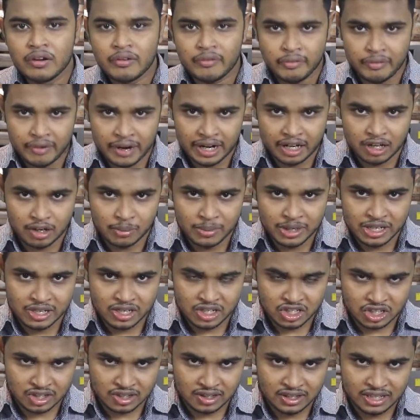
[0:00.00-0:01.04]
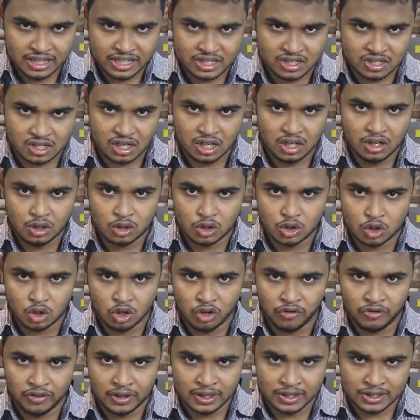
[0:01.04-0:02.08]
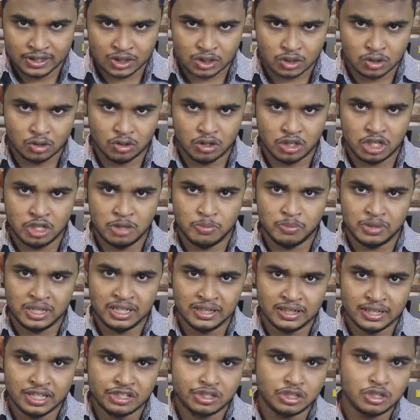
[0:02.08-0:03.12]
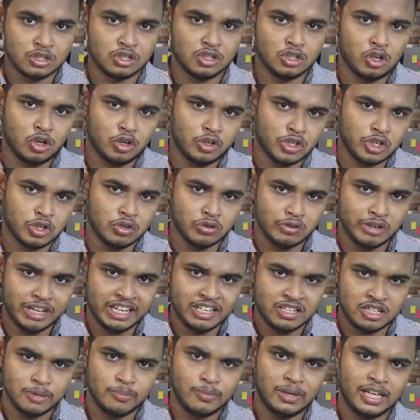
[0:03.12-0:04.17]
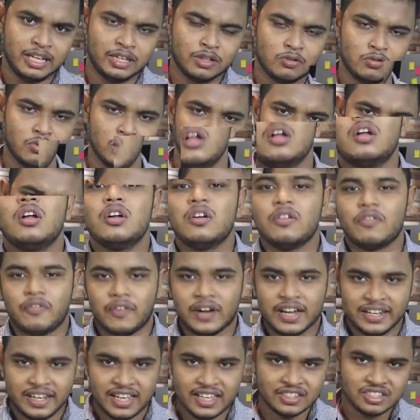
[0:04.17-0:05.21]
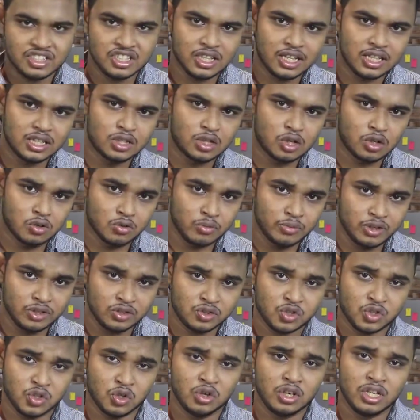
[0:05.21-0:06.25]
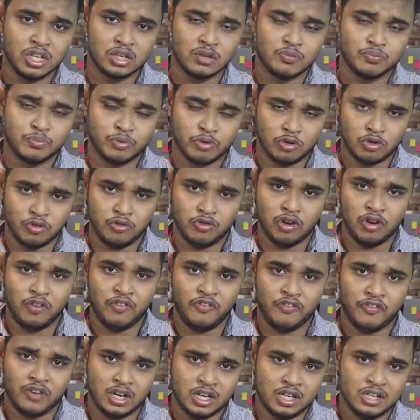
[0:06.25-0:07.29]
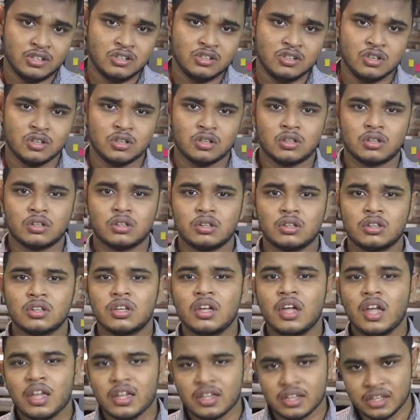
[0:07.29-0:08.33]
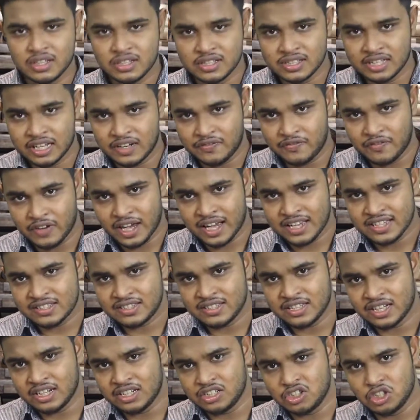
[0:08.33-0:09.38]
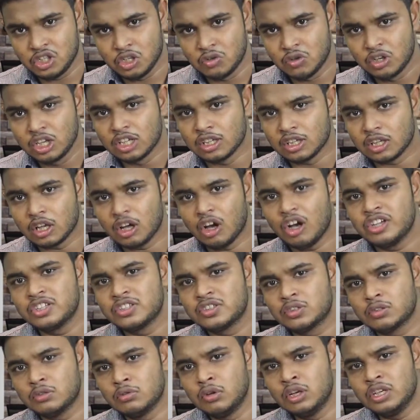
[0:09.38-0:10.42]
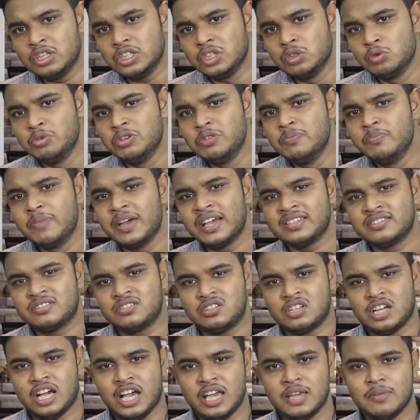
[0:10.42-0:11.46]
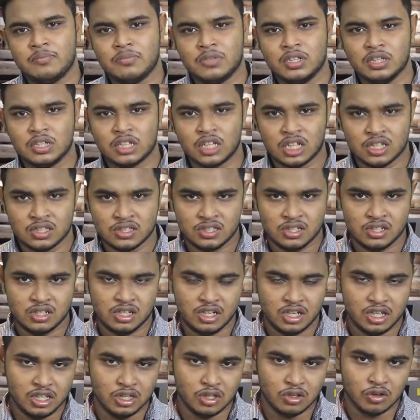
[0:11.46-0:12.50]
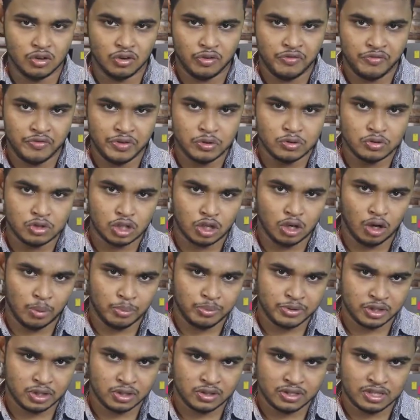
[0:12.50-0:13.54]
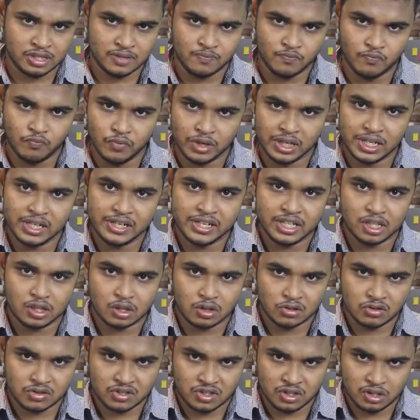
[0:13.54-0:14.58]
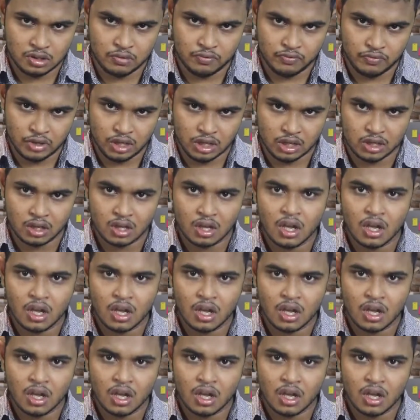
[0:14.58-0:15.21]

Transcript: recommendation letter, TOEFL score if English is not your native language, or financial documents showing proof of fund. It is advised that during law school you invest time in considering your future options and building your CV.